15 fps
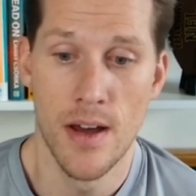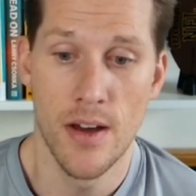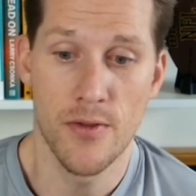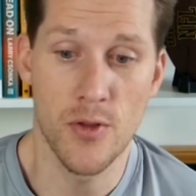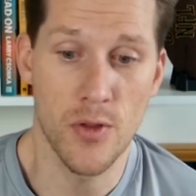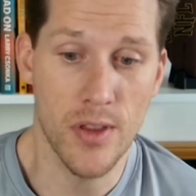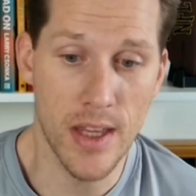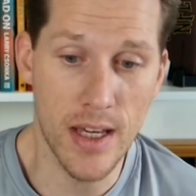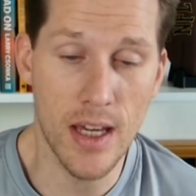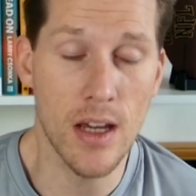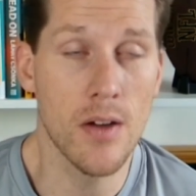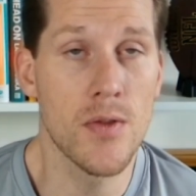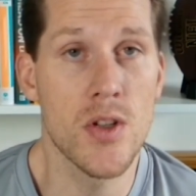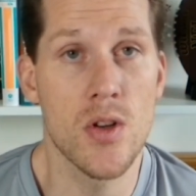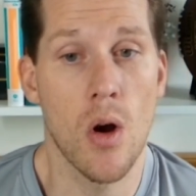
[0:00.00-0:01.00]
If you're
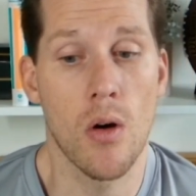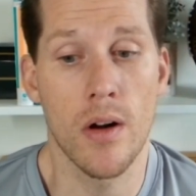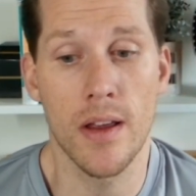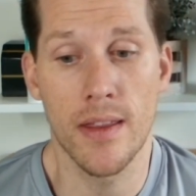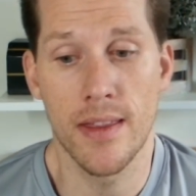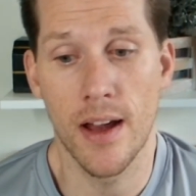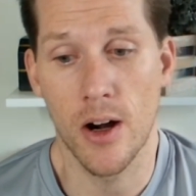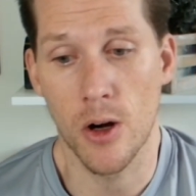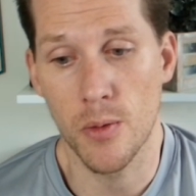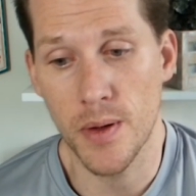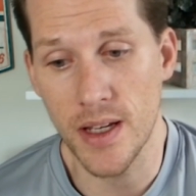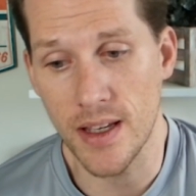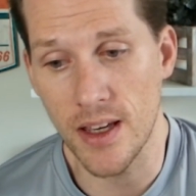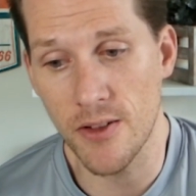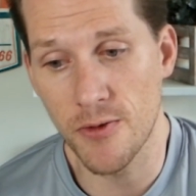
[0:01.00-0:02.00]
thinking of starting
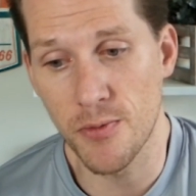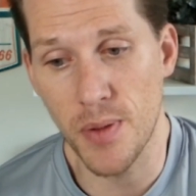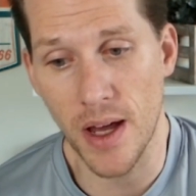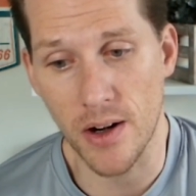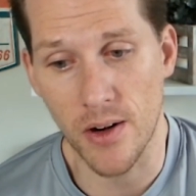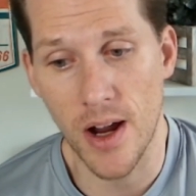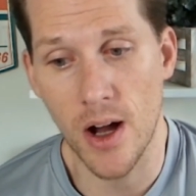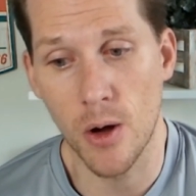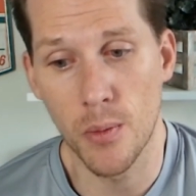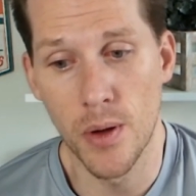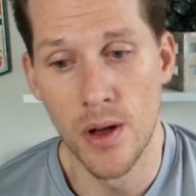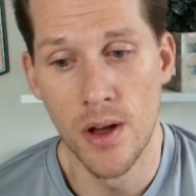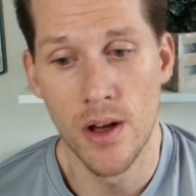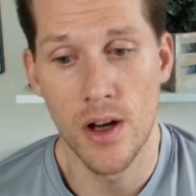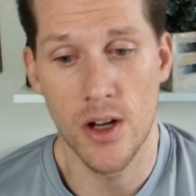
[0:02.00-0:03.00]
therapy, give BetterHelp
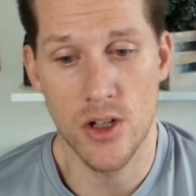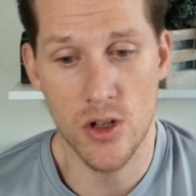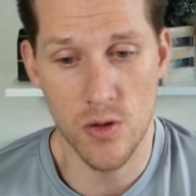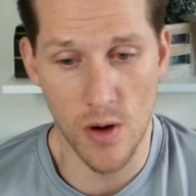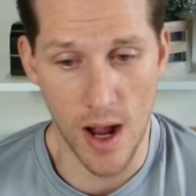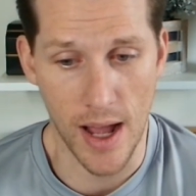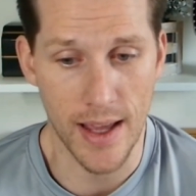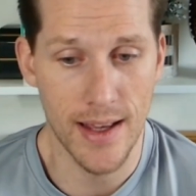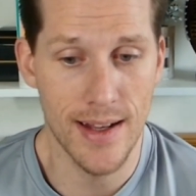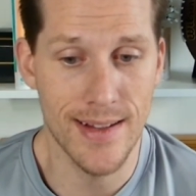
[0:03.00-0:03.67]
a try.